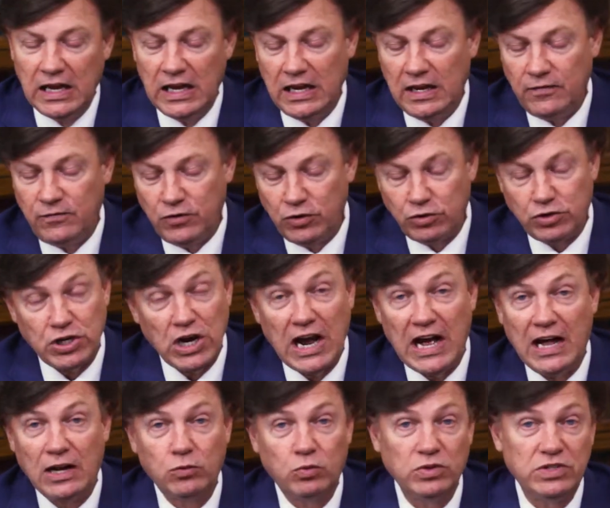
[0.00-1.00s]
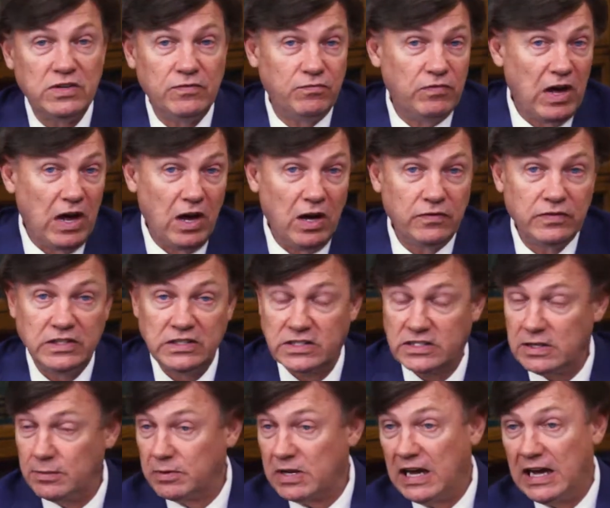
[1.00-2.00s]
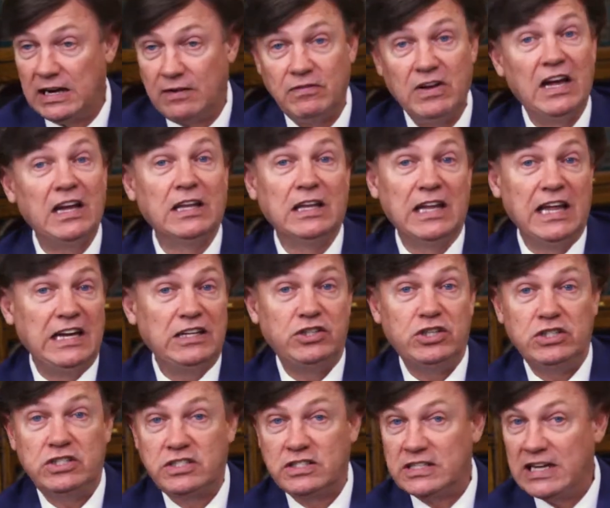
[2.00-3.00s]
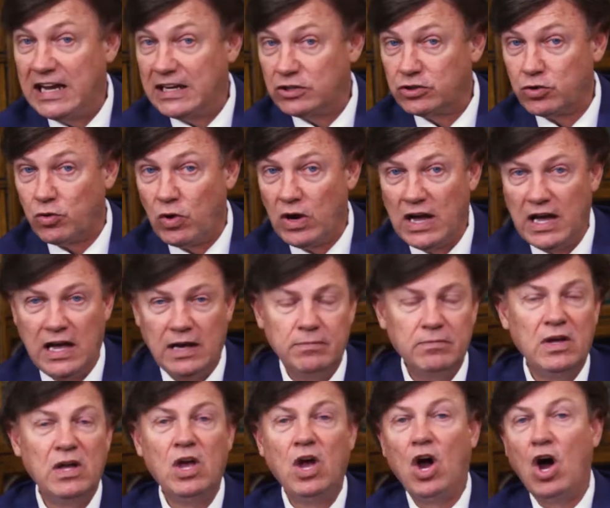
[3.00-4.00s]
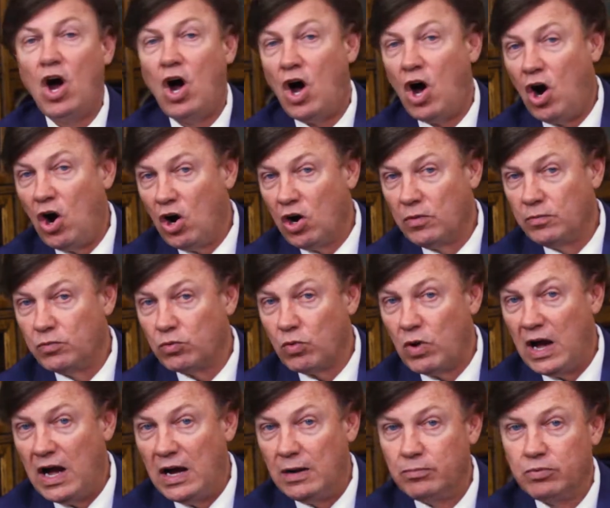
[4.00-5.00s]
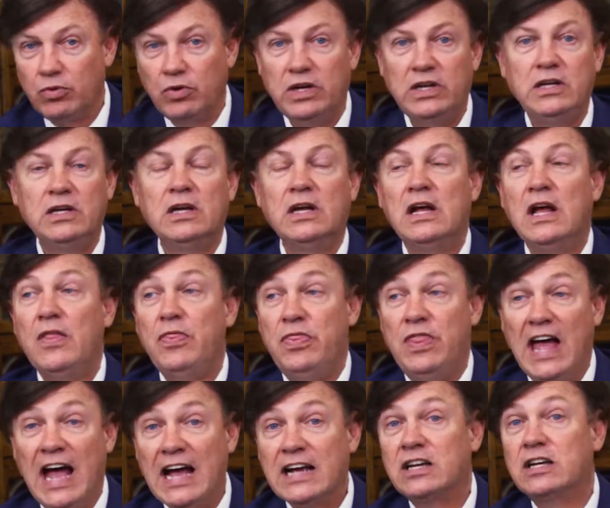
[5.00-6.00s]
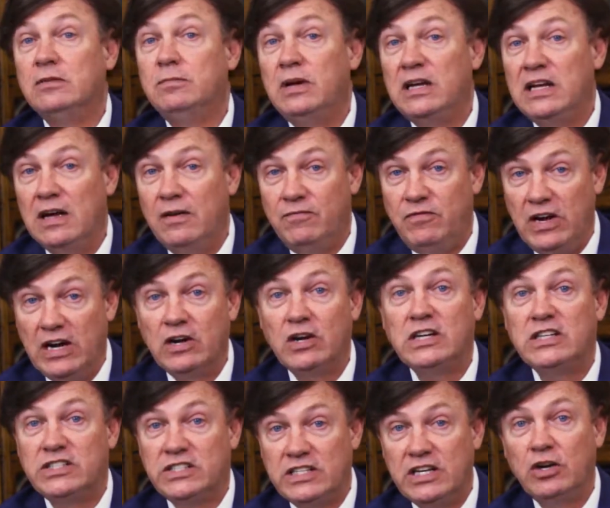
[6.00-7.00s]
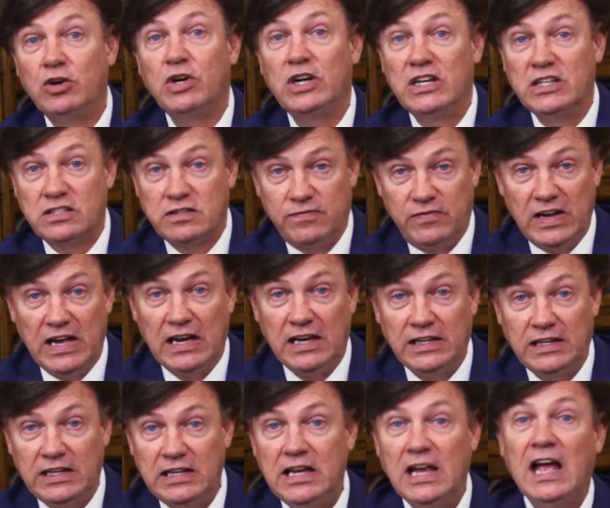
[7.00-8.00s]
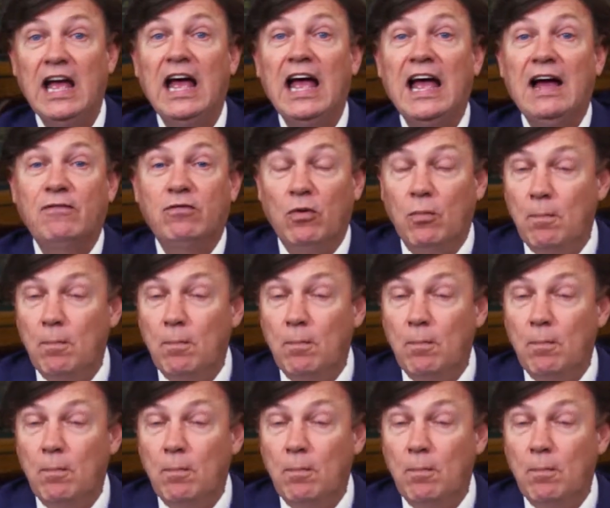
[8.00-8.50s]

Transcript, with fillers: If your child was involved in some kind of alleged sex crime, armed robbery, that could be a very serious felony, have